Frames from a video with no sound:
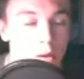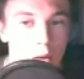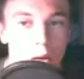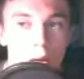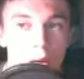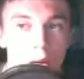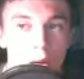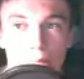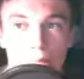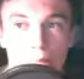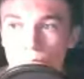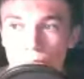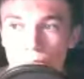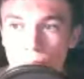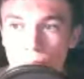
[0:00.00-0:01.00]
Um,
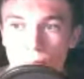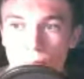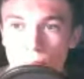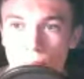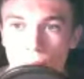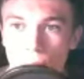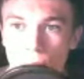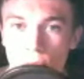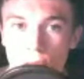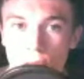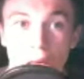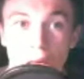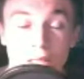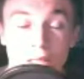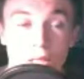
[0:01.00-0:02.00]

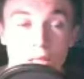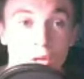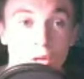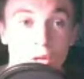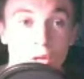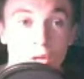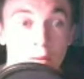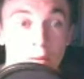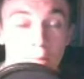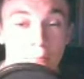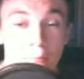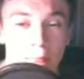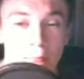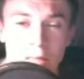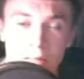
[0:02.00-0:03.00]
Size does not matter.
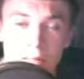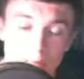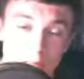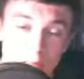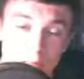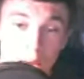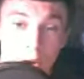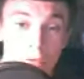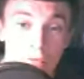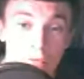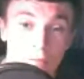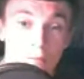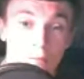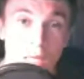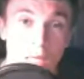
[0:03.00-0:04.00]
That
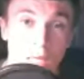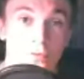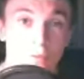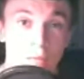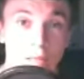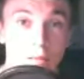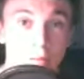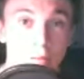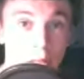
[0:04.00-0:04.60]
Daryl Flynn,